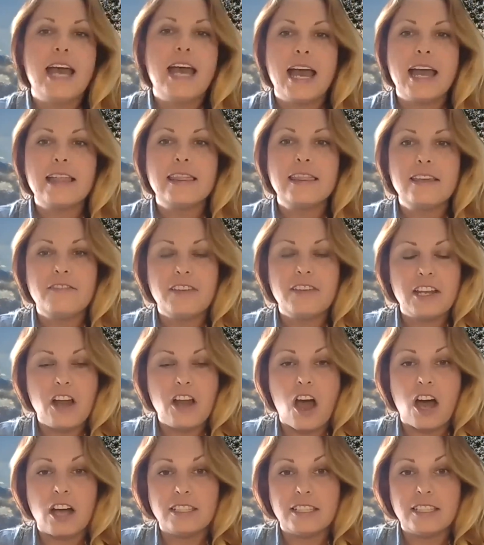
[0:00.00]
I live in
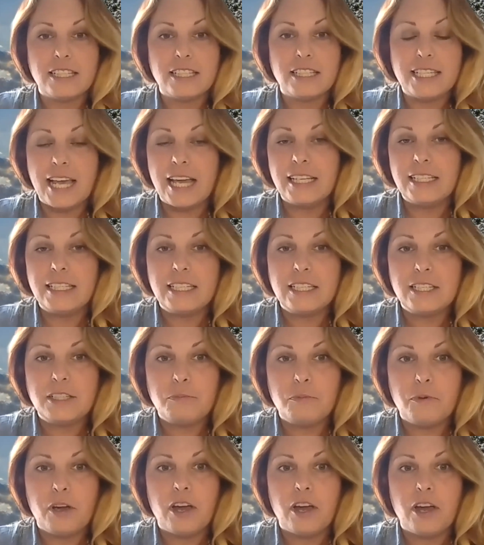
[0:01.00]
Austin, Texas,
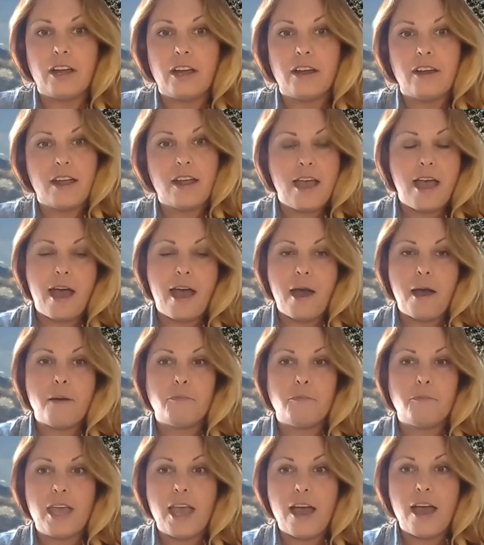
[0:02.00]
where
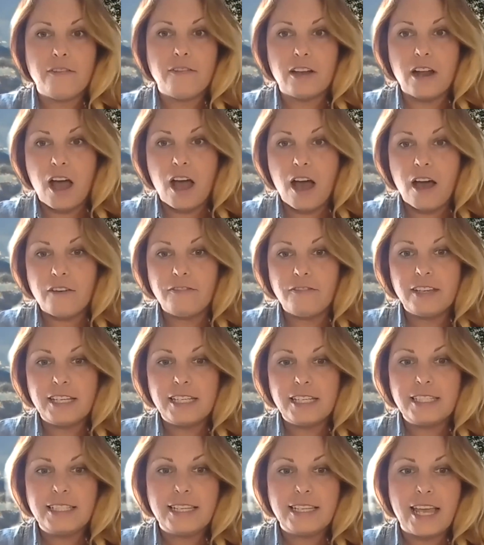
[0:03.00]
we have an
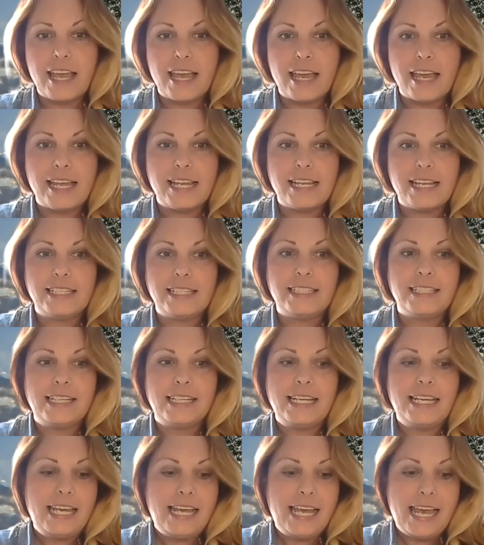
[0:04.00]
office, and
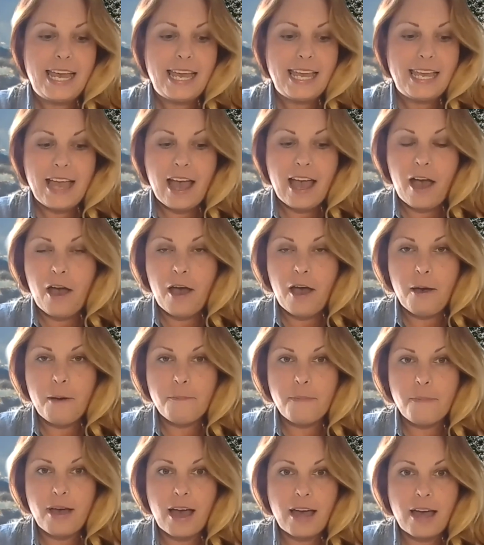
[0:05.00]

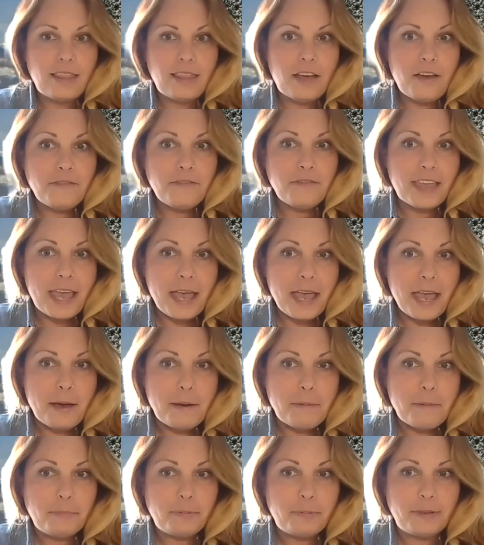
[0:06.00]
I love
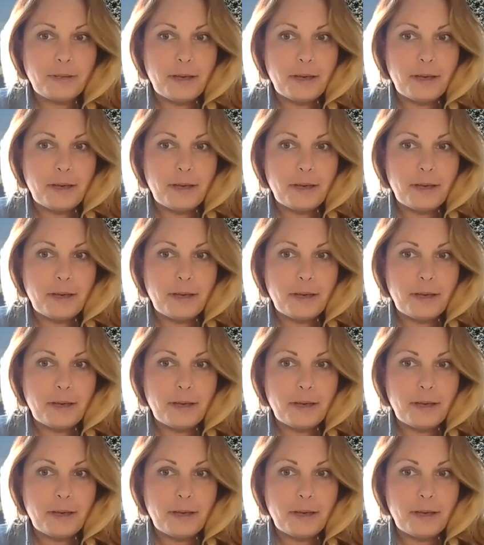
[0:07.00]
camp.